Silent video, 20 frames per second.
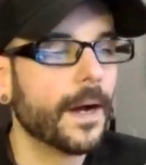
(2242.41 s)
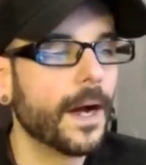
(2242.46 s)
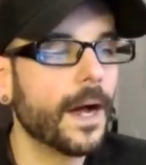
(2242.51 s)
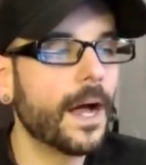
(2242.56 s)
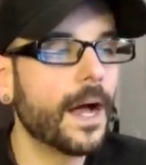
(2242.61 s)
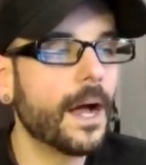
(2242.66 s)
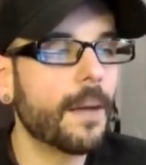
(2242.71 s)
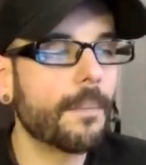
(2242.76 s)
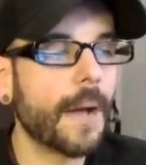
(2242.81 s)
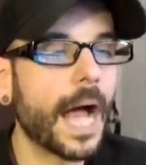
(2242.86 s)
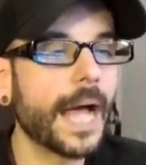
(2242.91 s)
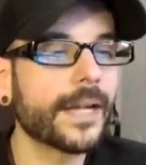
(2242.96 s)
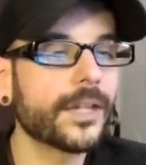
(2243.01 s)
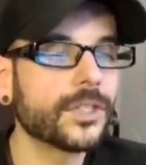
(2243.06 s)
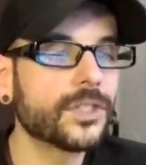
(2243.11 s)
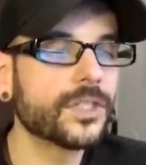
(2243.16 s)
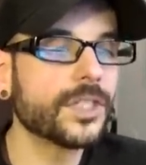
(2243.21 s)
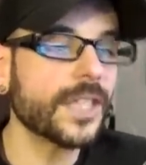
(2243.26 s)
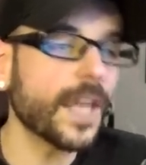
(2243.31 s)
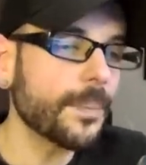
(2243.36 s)
Um, I
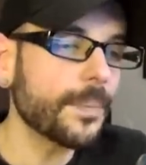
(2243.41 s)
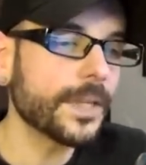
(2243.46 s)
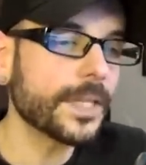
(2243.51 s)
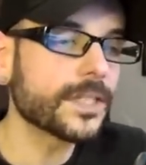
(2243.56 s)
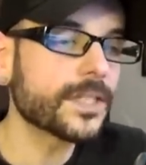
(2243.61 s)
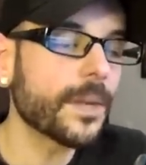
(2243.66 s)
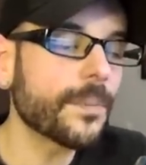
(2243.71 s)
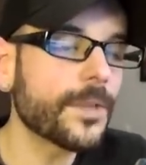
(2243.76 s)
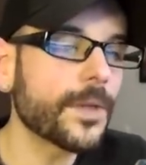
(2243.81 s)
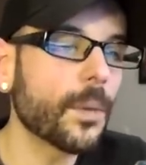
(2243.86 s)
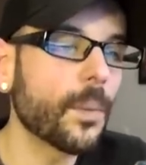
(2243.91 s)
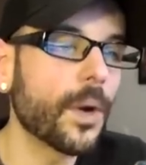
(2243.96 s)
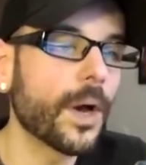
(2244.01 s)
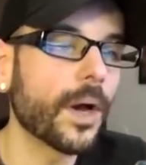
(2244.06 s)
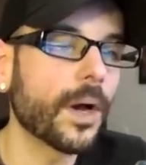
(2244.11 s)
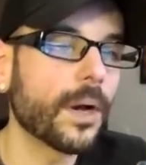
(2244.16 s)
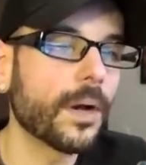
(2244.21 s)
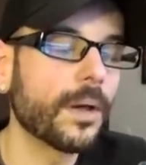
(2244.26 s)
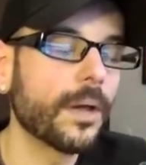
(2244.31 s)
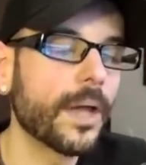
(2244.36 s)
could see that being something
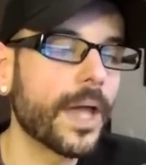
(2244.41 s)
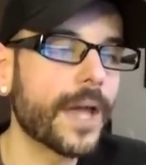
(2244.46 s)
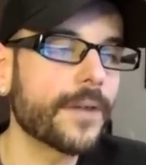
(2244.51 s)
where